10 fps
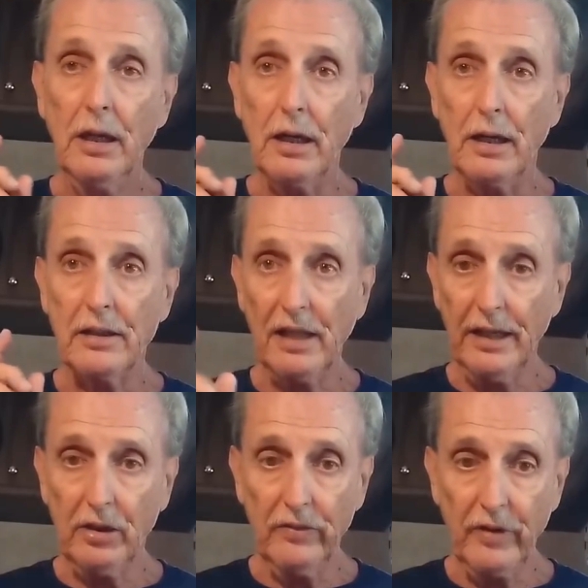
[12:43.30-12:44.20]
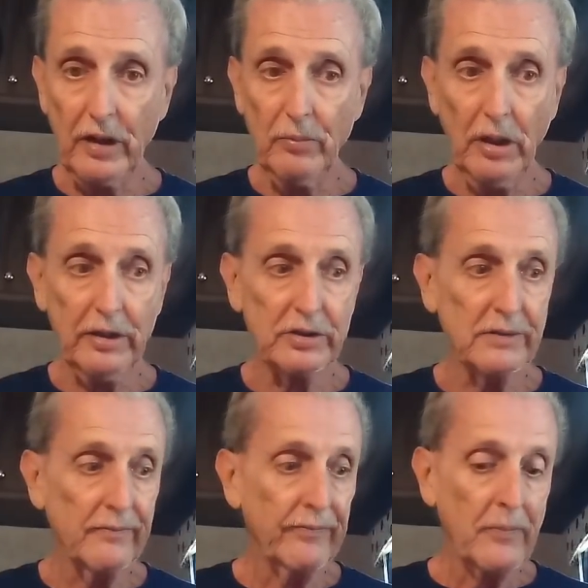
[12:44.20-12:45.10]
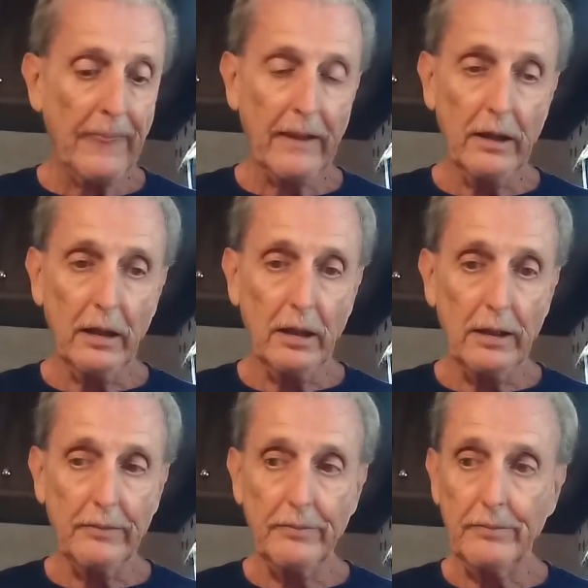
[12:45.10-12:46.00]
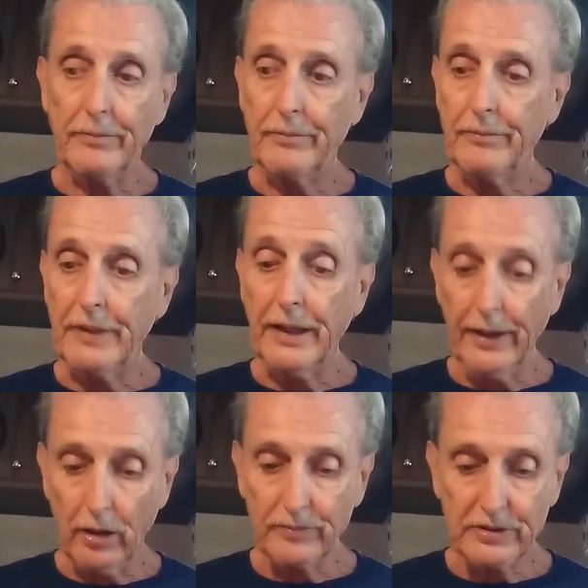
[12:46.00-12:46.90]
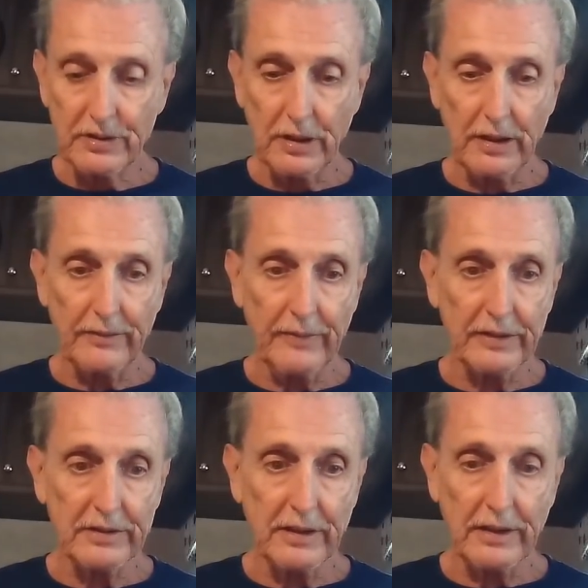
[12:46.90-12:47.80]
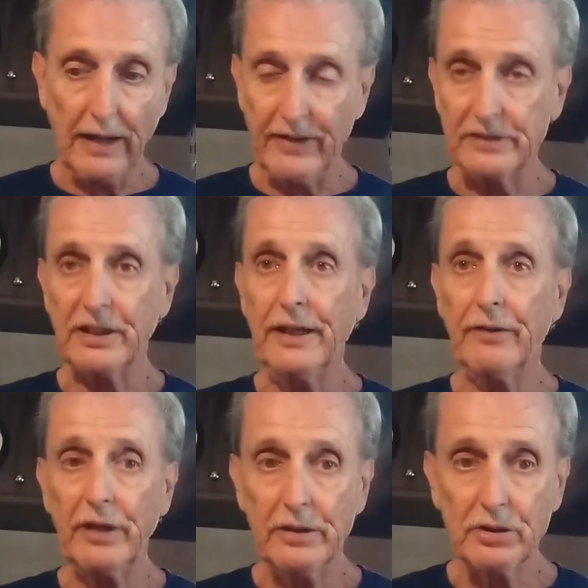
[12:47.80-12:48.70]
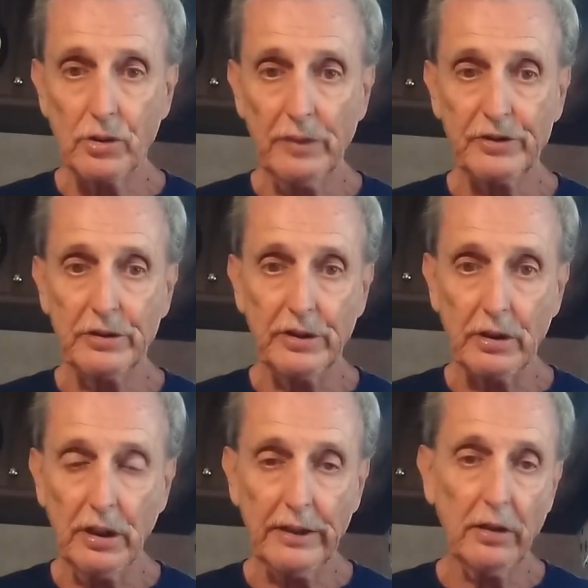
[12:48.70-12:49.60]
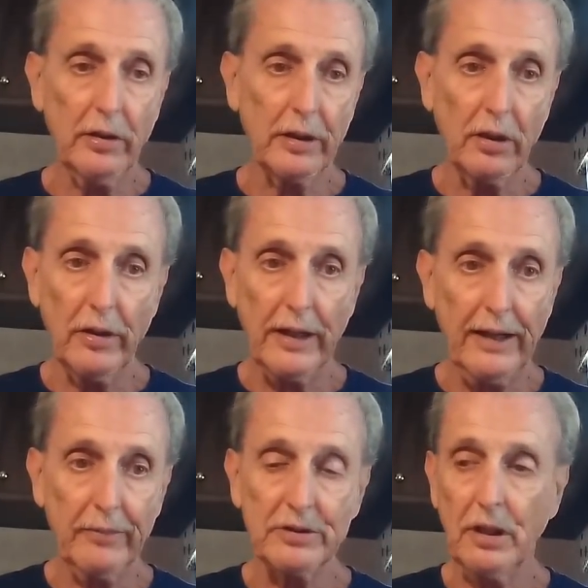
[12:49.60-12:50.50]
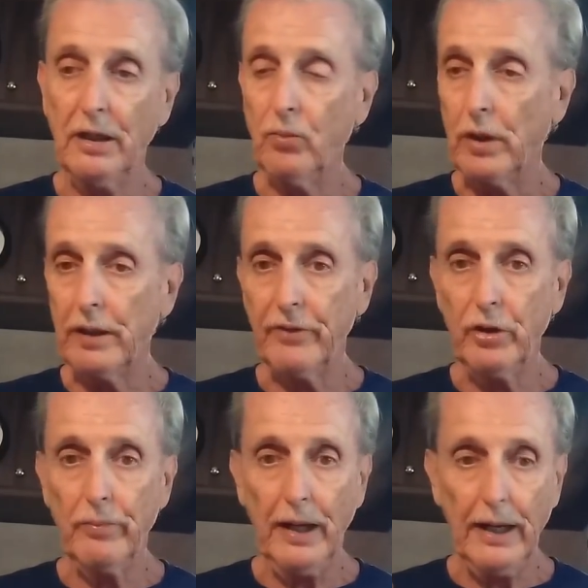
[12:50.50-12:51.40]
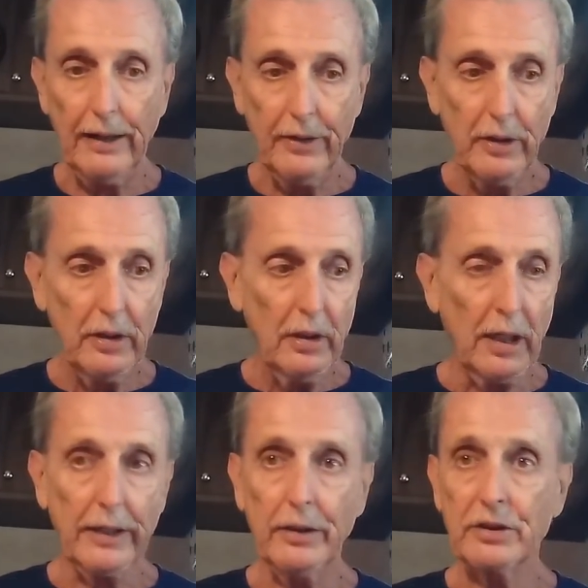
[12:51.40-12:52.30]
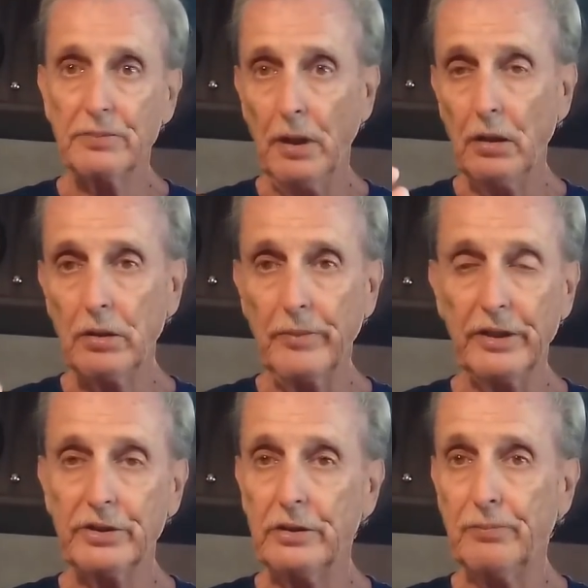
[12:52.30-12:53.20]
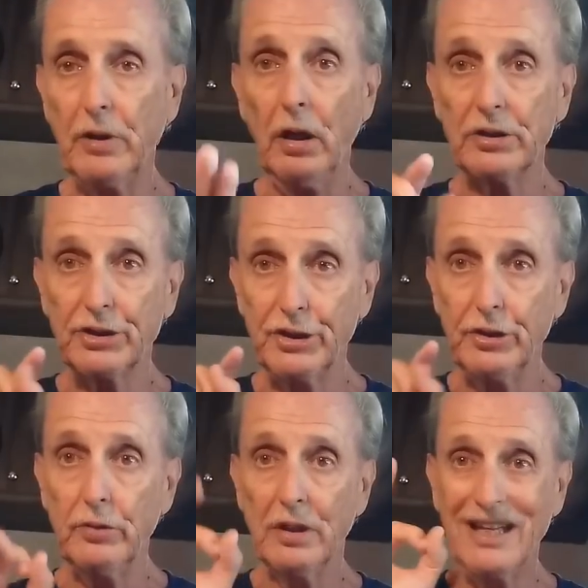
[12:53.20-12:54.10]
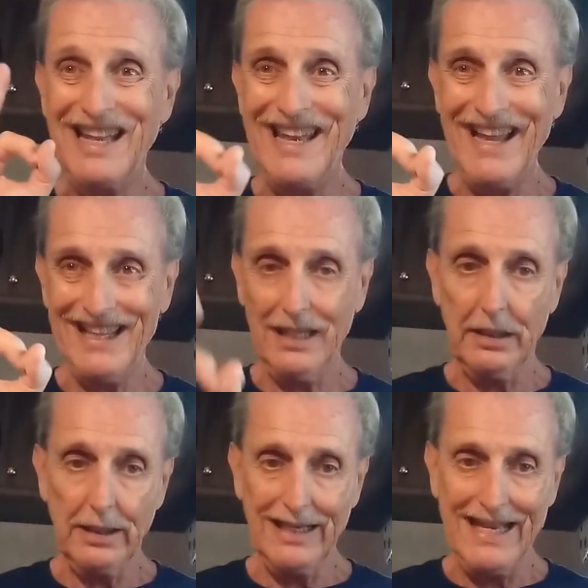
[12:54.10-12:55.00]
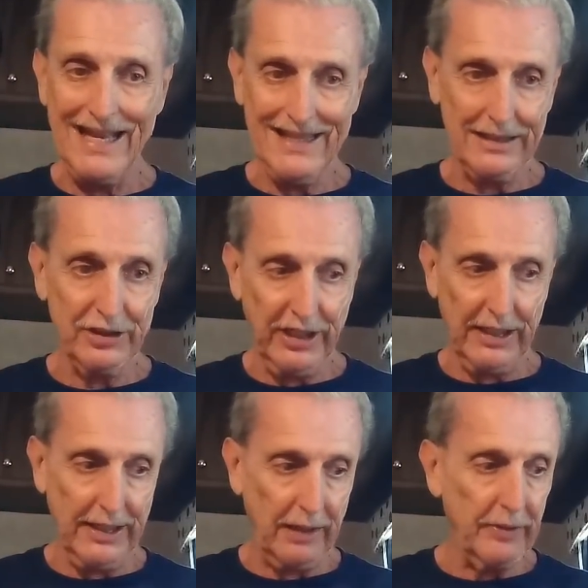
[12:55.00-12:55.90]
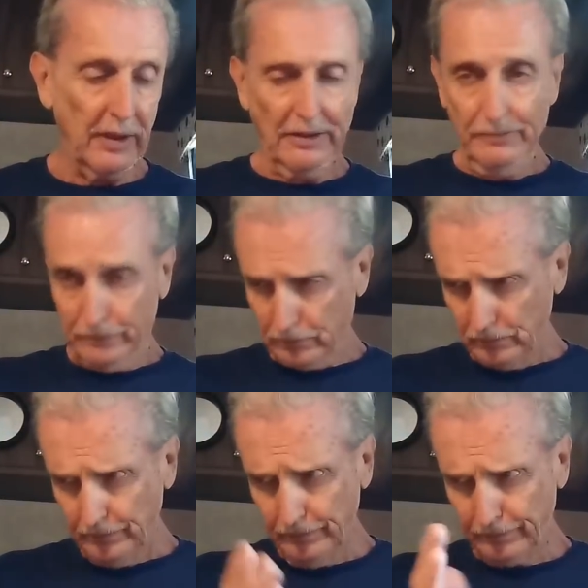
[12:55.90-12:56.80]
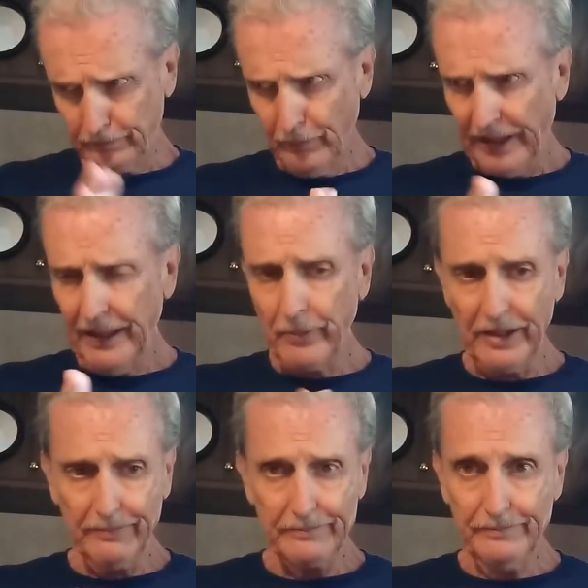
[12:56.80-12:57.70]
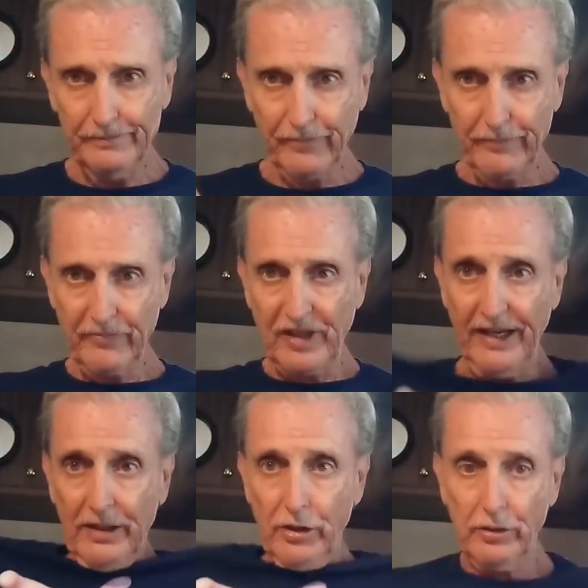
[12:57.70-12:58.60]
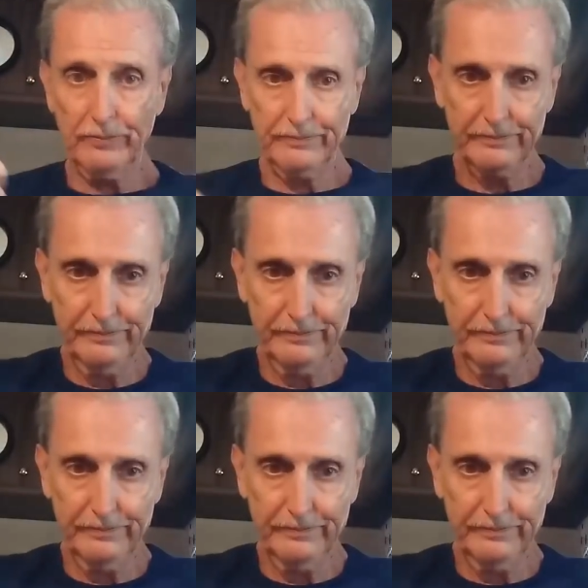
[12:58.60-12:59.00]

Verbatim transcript: uh, thank you very much. Um, uh, it helps. It, it's in every description. You click on it and go to Amazon. Whatever you buy, I get a small commission. Costs you nothing. Nothing. Check it out. But anyway, thank you.